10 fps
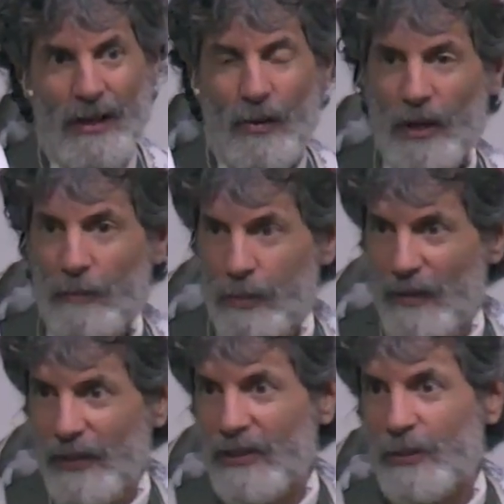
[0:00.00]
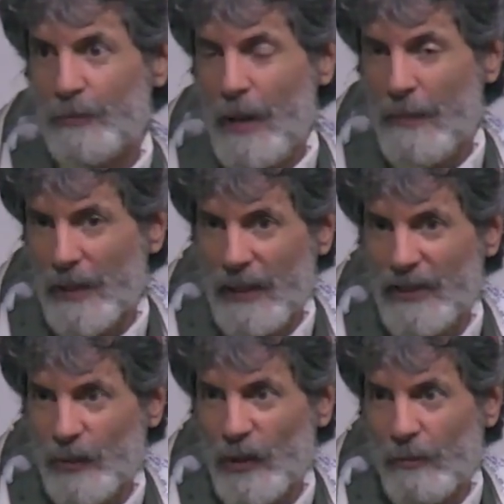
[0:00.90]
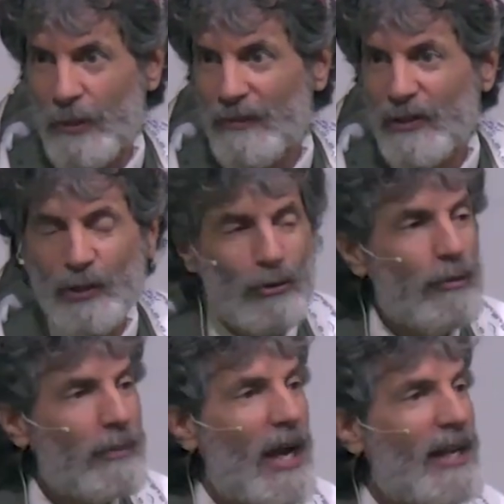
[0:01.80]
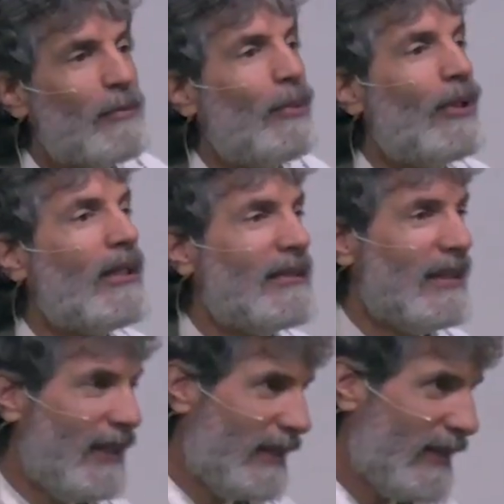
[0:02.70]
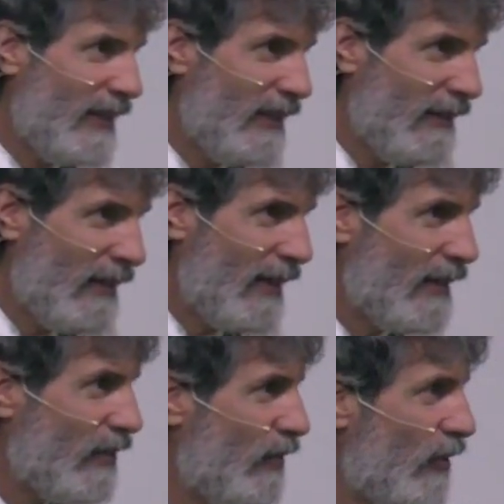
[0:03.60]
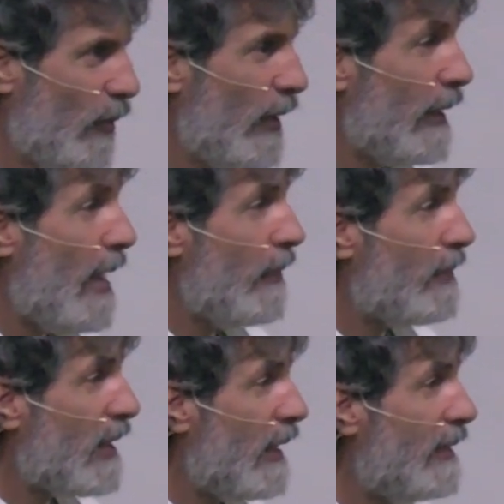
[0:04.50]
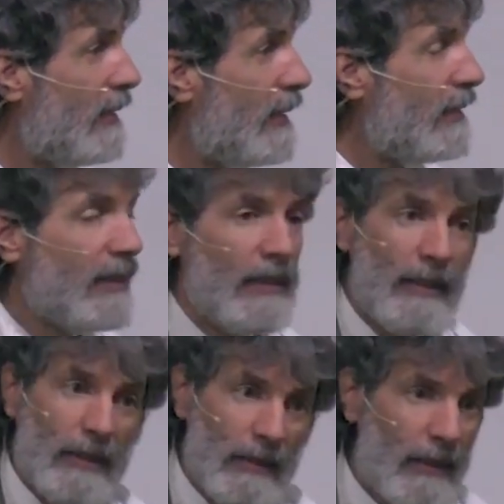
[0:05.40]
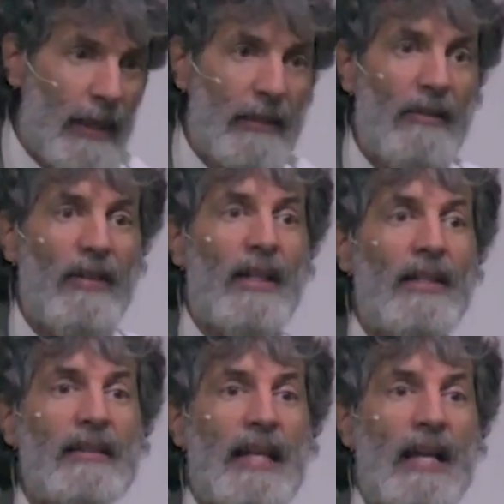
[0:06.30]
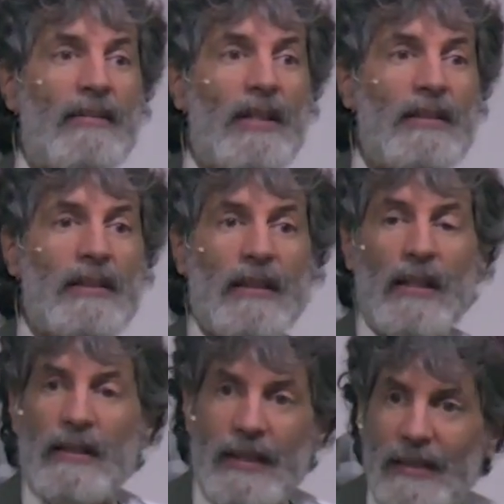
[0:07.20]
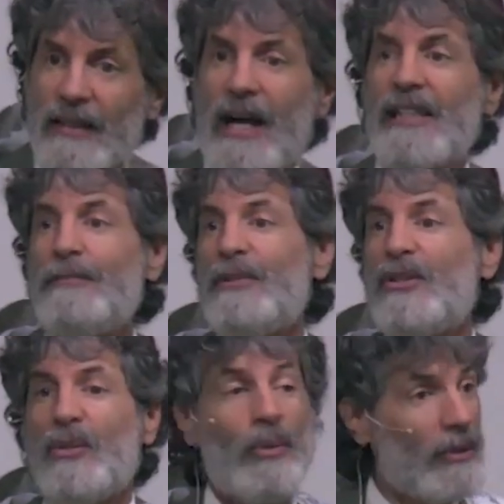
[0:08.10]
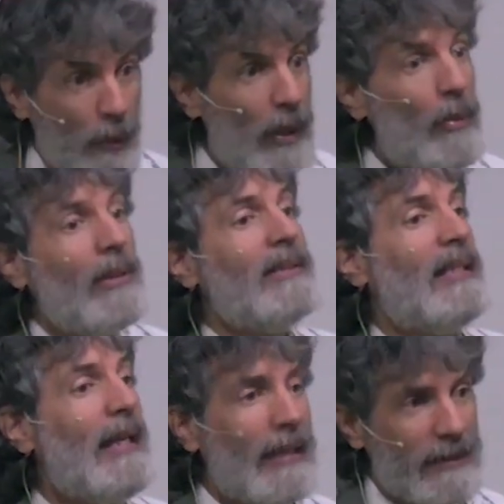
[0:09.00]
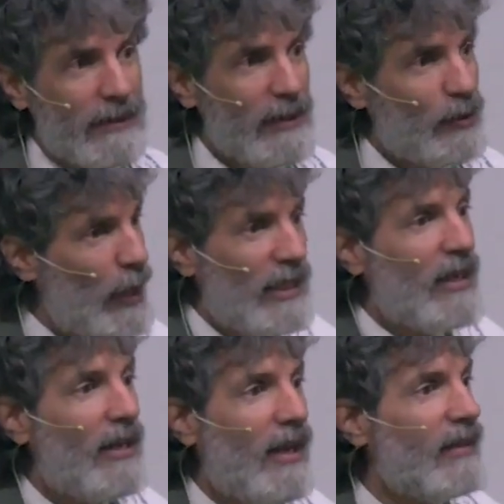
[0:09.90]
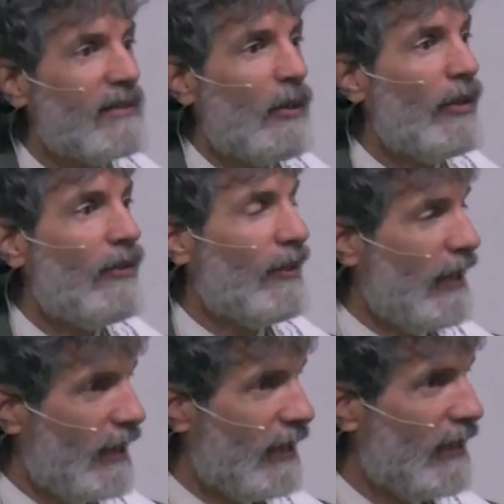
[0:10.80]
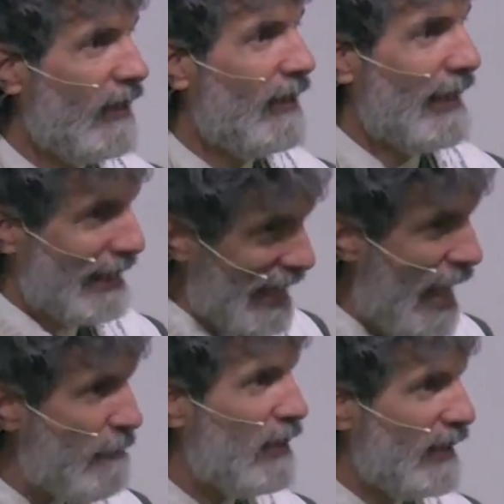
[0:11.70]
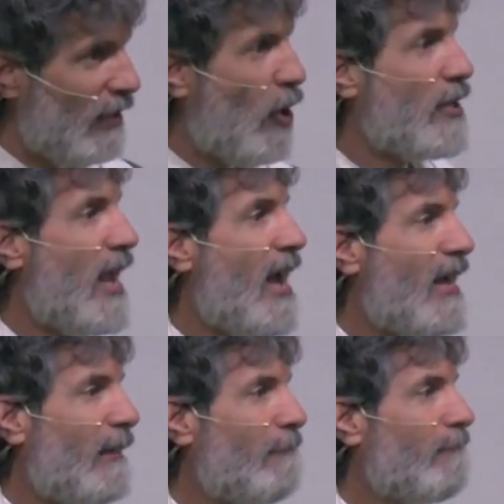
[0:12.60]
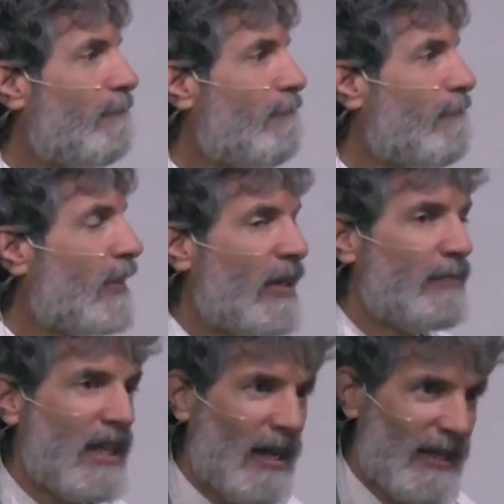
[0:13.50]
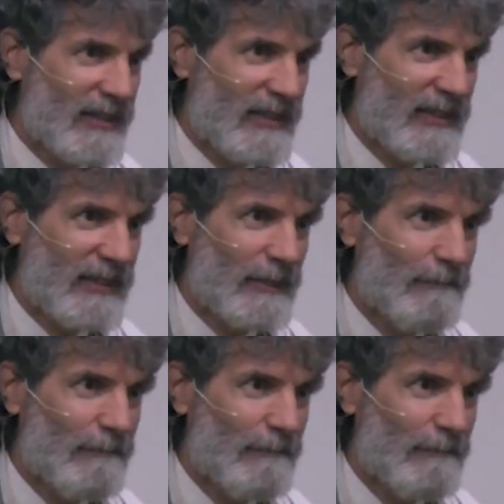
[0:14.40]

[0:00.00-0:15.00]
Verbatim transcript: What a privileged population, what a privileged group God has put us in. And the sooner we allow Him to cleanse us and live in us and out of us, take the gospel to the world, and we will see it. It's waiting on us, no other thing. It can happen in our day. It's up to us.